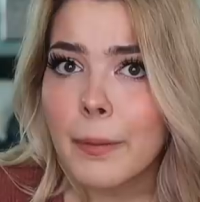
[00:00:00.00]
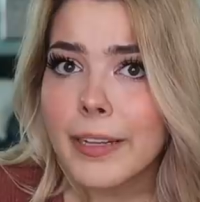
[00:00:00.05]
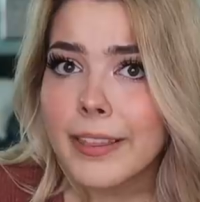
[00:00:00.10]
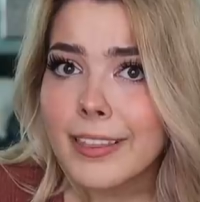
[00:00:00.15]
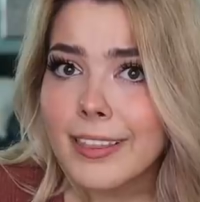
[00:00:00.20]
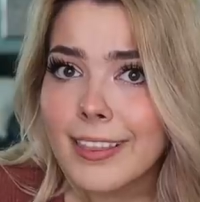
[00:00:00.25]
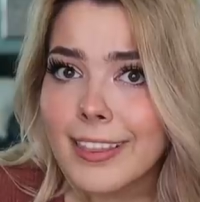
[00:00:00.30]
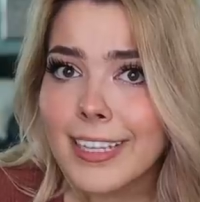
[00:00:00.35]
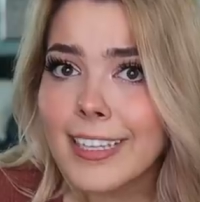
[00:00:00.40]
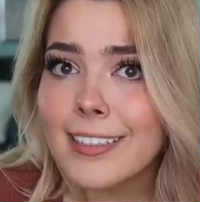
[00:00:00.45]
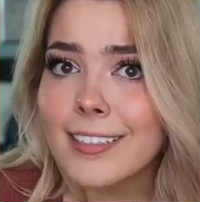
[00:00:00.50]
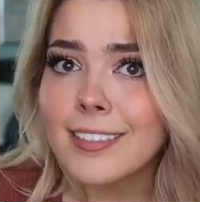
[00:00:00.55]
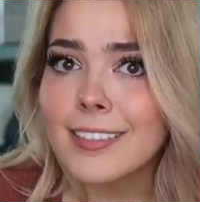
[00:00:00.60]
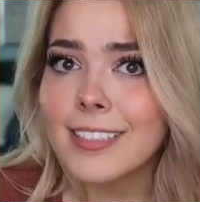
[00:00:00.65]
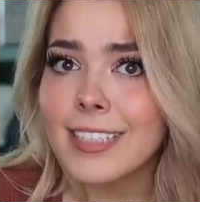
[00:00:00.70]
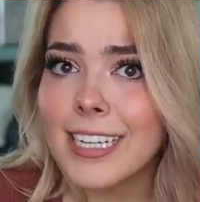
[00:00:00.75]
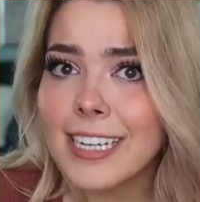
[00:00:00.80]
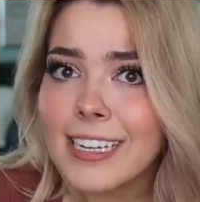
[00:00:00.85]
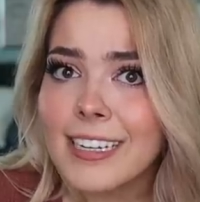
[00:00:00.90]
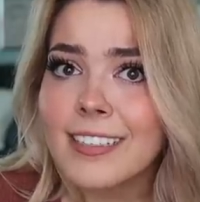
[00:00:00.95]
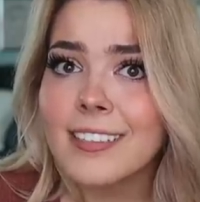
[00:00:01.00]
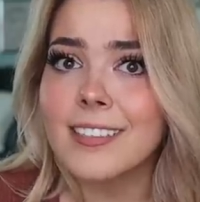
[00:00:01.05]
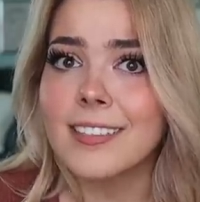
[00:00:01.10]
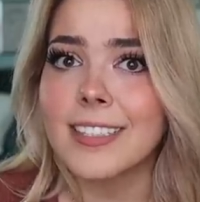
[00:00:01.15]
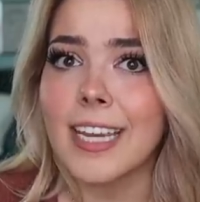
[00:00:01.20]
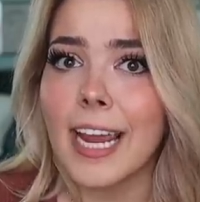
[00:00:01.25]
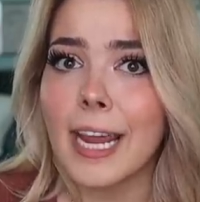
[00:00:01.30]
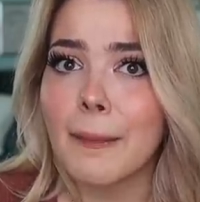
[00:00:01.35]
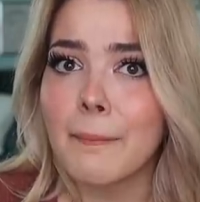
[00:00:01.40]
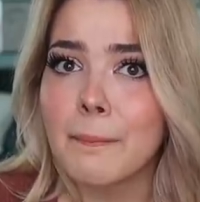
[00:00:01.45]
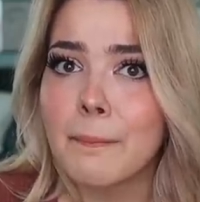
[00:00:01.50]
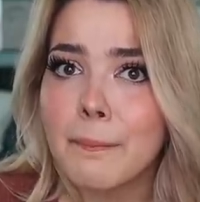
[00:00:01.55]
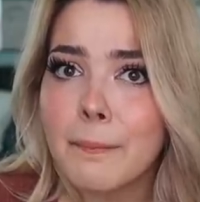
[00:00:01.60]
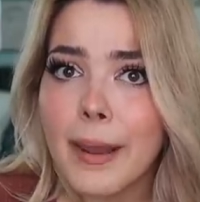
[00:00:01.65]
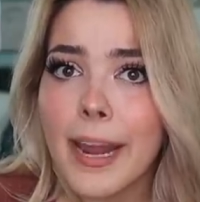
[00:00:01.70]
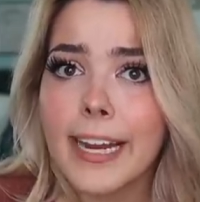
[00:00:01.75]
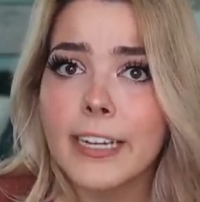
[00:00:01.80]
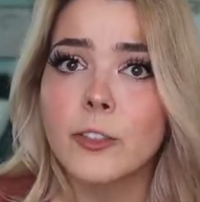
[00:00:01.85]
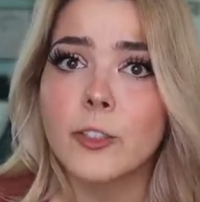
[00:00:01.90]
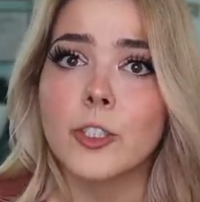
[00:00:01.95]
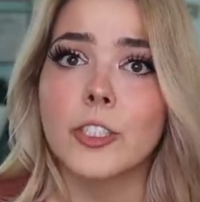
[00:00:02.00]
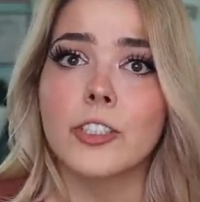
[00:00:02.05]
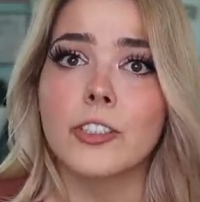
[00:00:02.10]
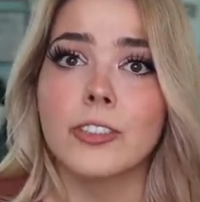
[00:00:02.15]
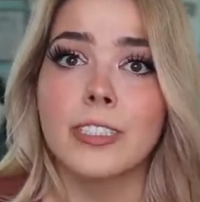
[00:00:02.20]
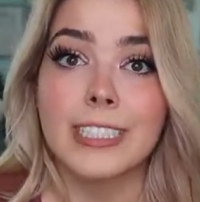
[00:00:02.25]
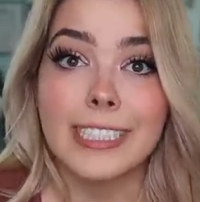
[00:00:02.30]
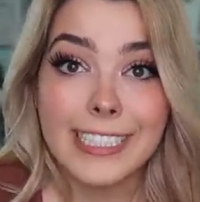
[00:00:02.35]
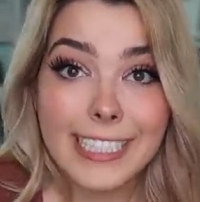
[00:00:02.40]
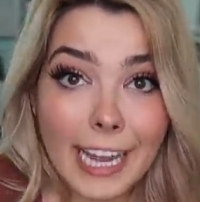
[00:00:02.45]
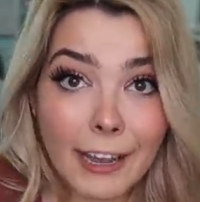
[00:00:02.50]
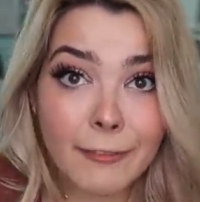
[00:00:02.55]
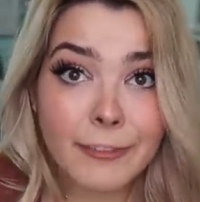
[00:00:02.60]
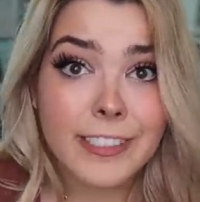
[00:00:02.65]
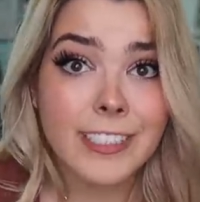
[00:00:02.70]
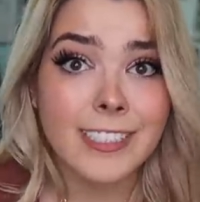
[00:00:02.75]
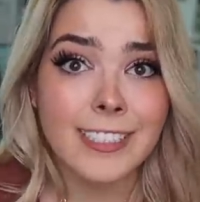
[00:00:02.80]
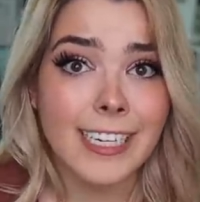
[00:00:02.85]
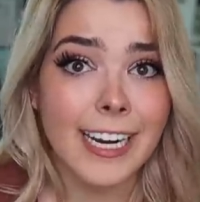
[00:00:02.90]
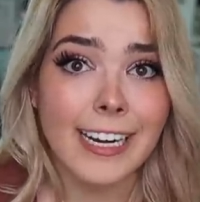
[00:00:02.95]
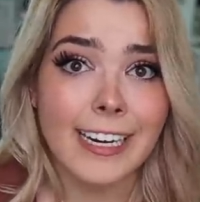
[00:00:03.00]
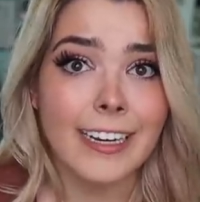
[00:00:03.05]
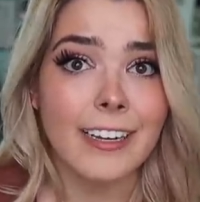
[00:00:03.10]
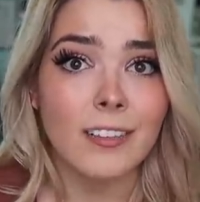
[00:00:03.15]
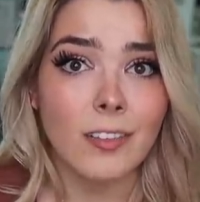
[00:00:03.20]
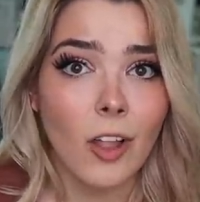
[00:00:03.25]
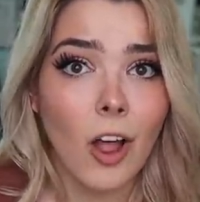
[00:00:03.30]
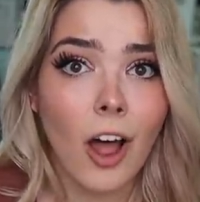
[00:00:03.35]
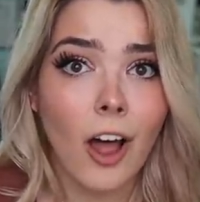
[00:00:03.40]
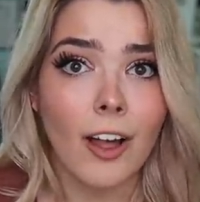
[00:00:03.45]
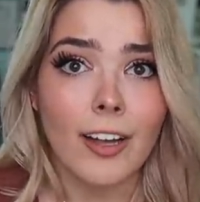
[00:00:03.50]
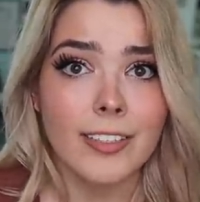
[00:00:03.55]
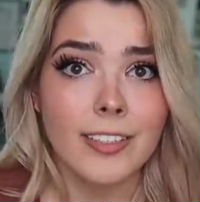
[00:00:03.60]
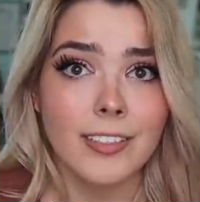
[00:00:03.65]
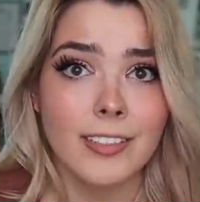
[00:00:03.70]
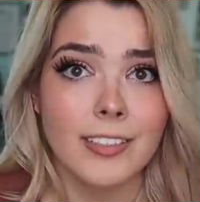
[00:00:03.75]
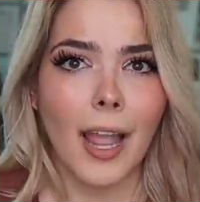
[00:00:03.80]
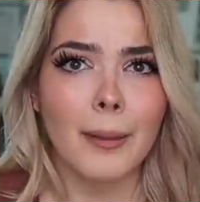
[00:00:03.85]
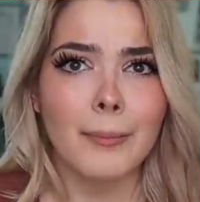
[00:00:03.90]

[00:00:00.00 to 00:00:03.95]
But this is a major, devastating loss.